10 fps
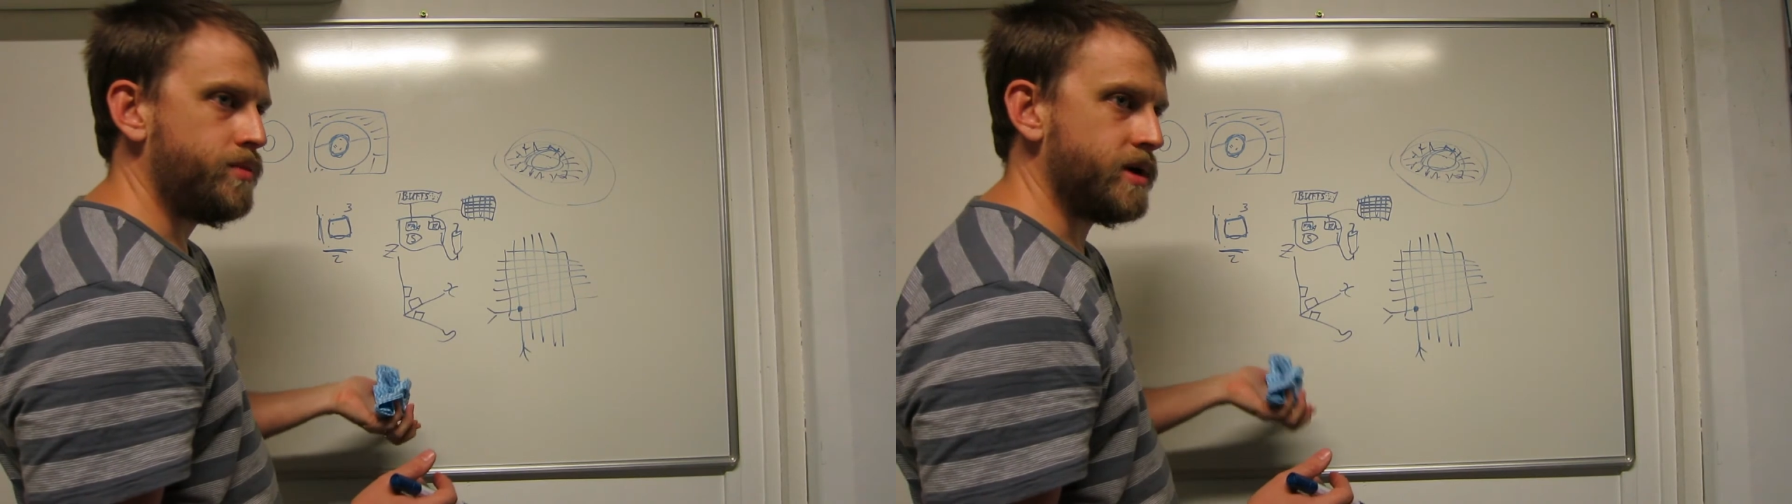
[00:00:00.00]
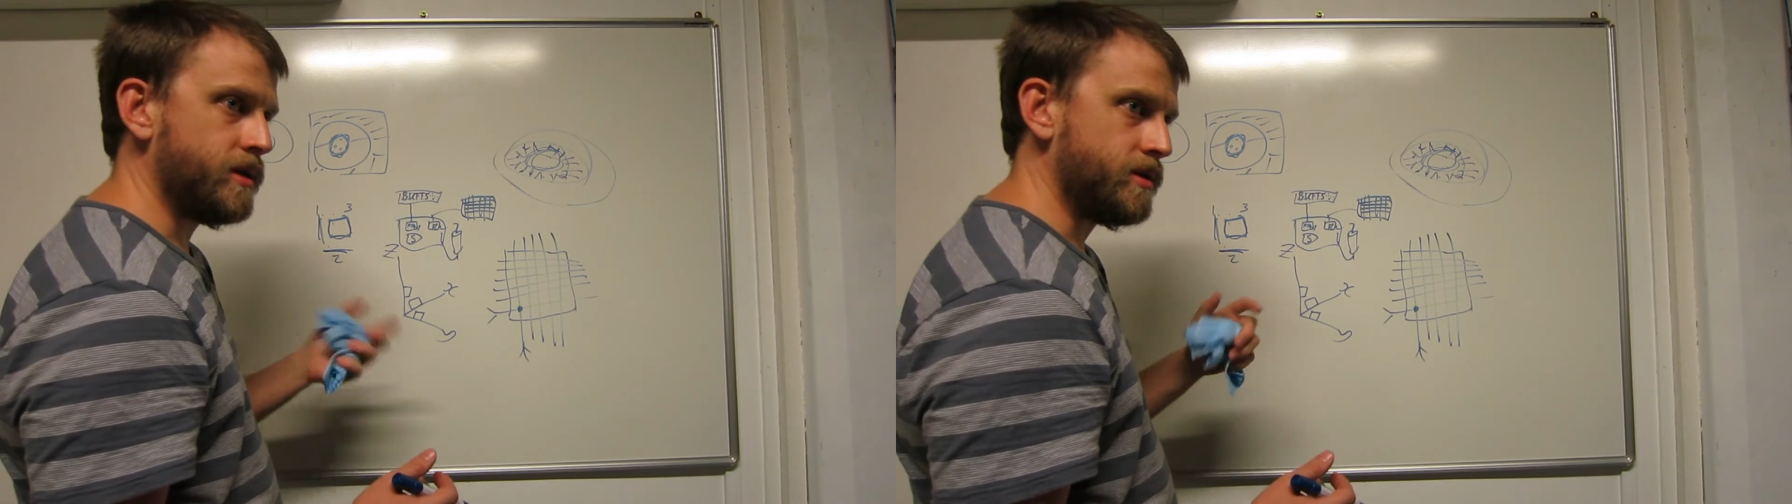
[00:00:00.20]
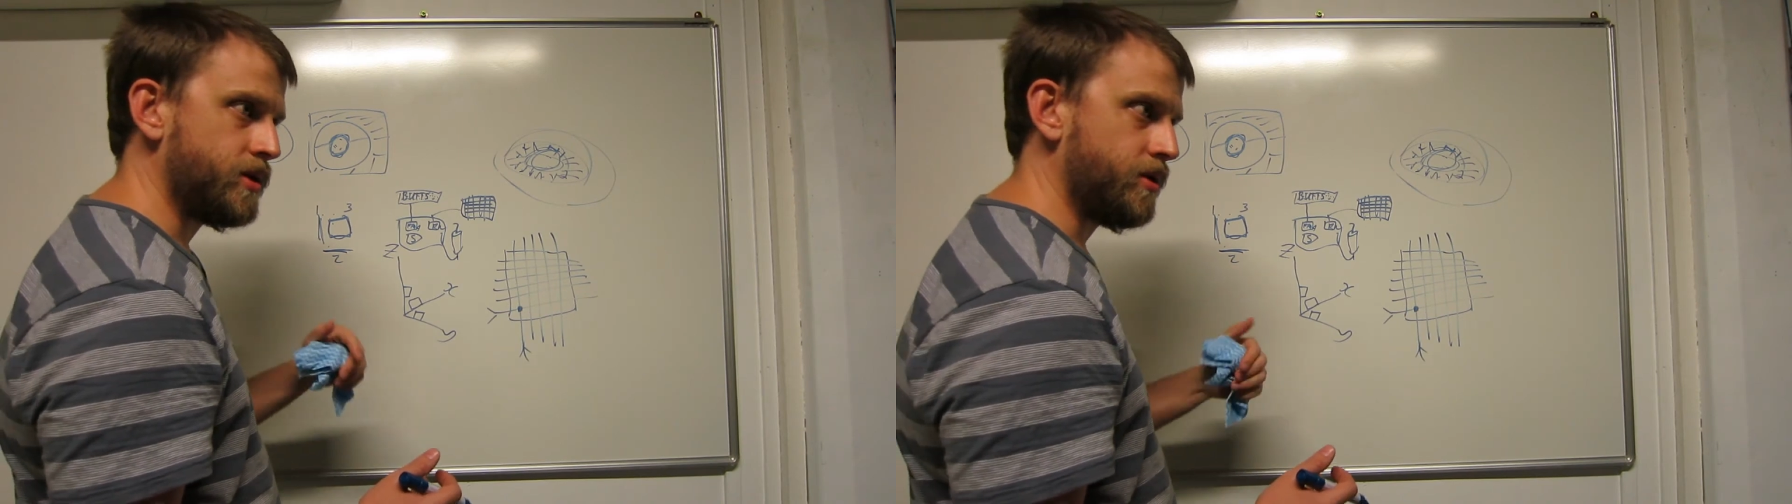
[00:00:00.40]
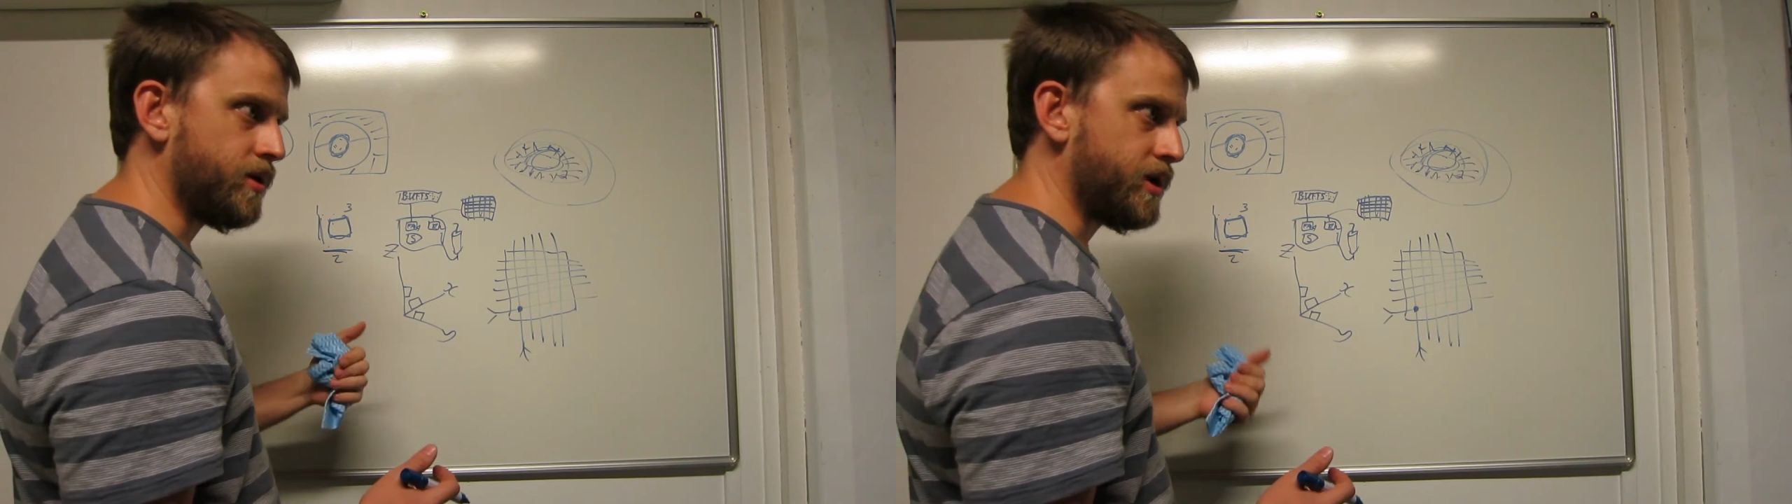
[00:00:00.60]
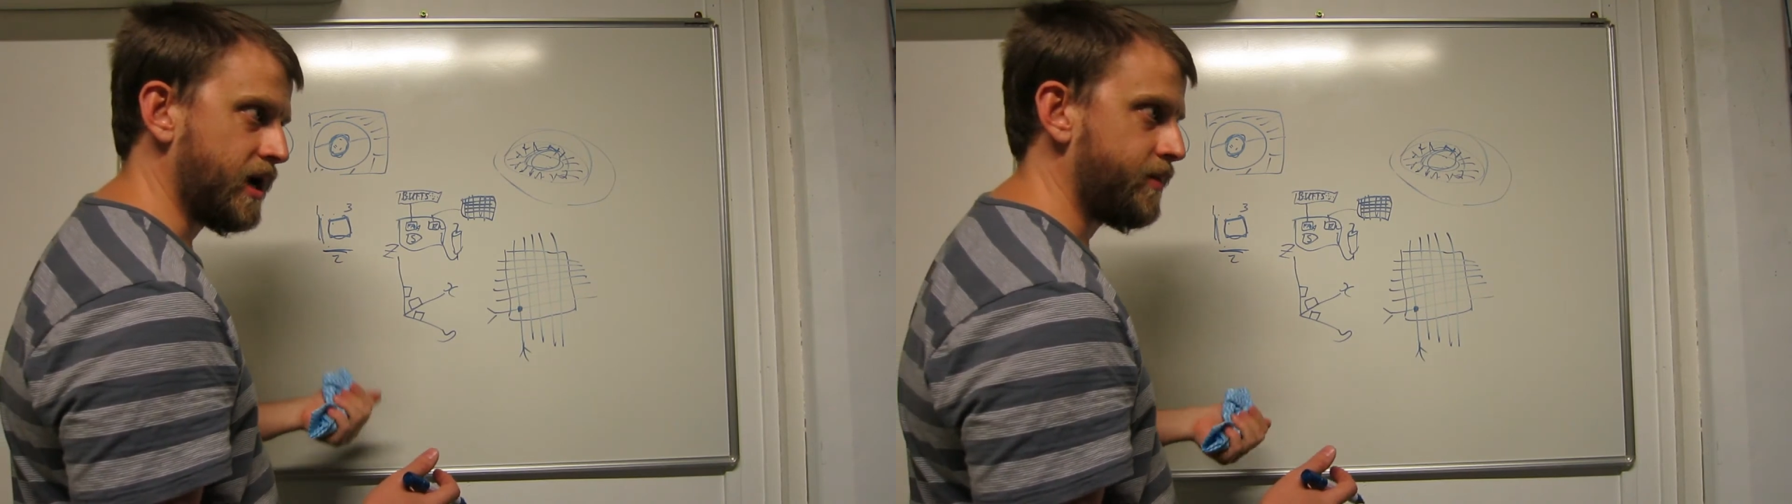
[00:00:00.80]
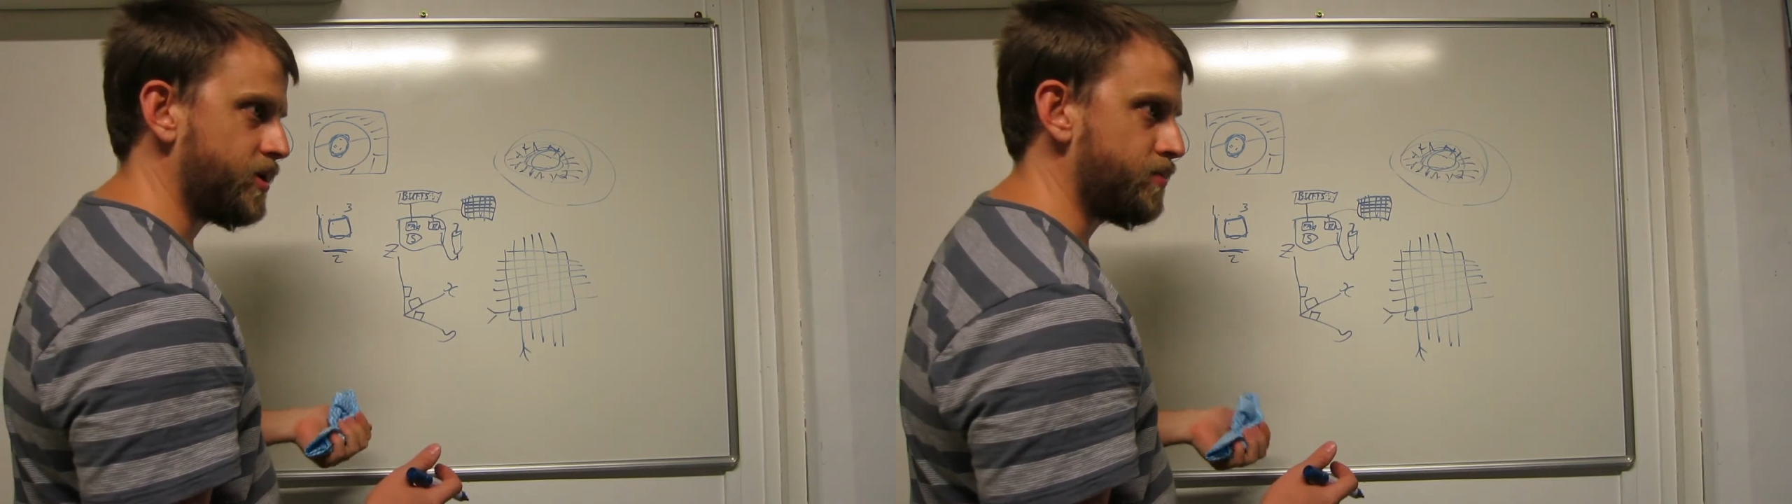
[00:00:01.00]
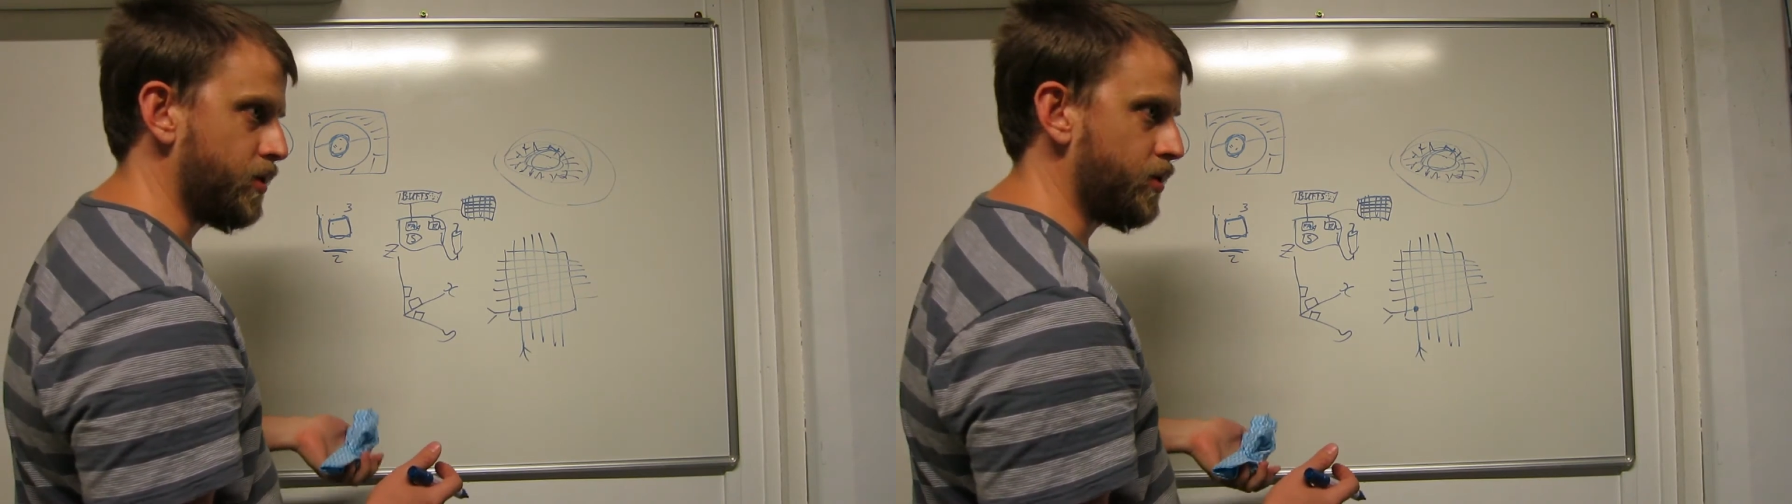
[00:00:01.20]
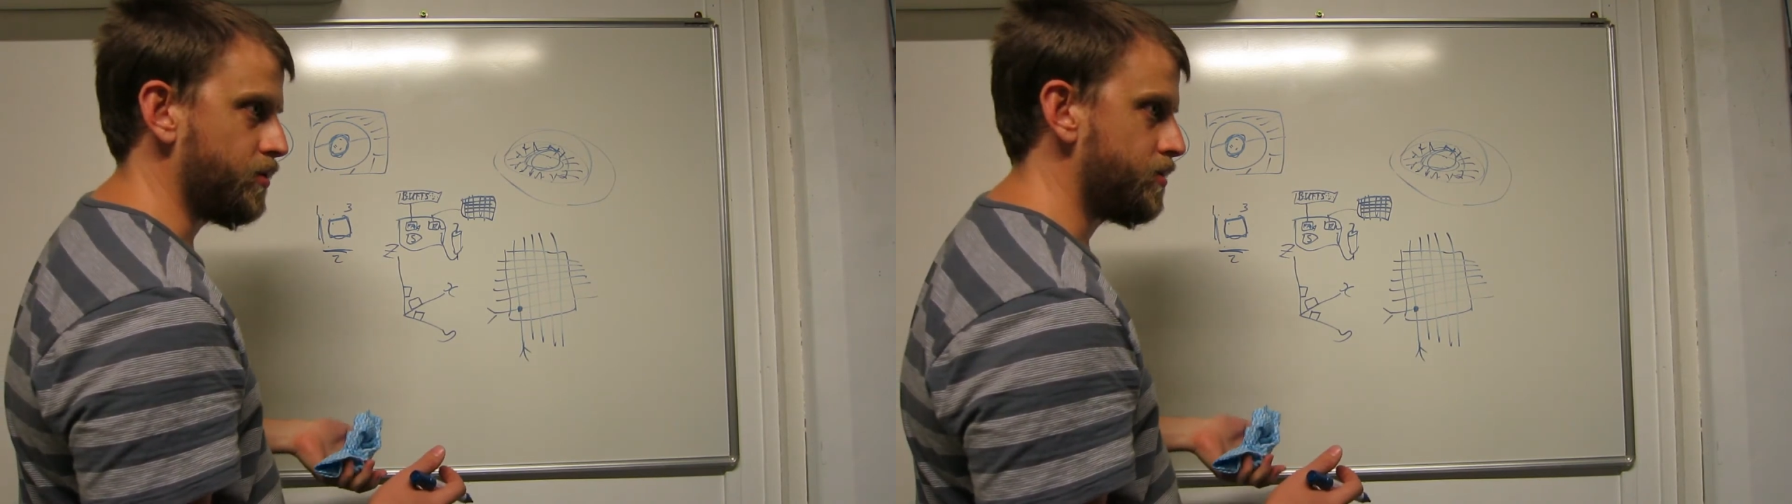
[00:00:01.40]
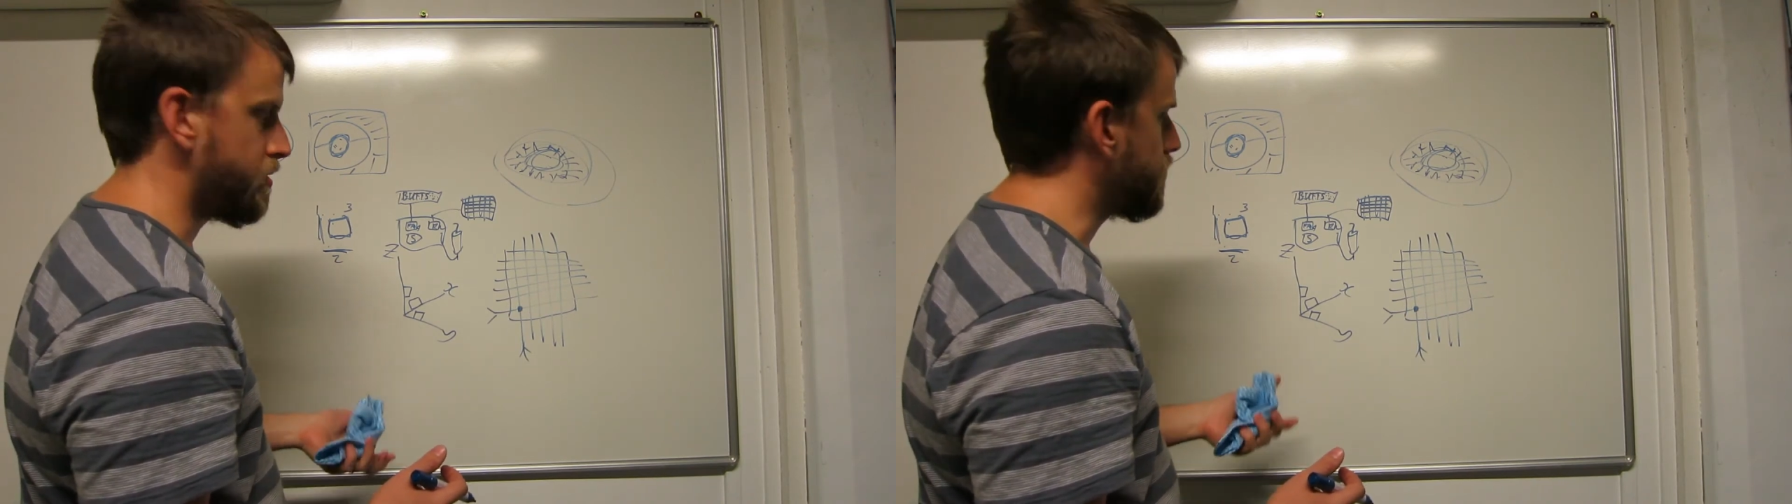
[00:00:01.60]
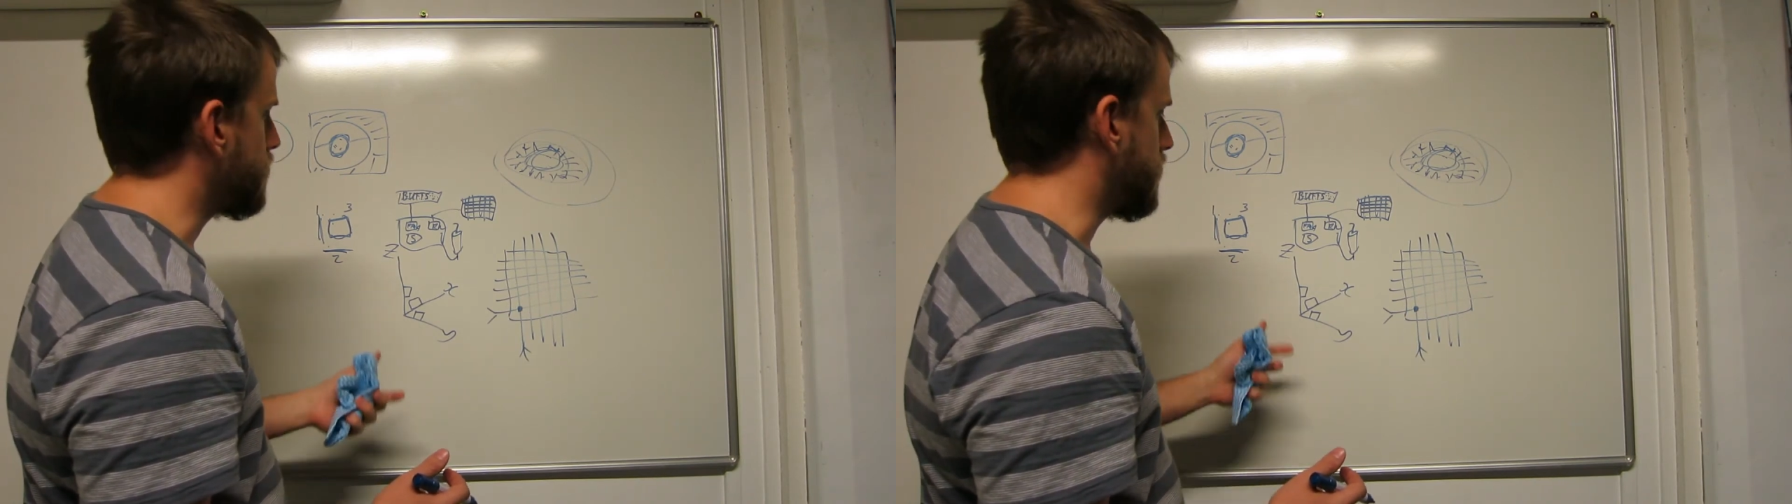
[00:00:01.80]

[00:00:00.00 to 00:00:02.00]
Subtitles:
in certain damage modes,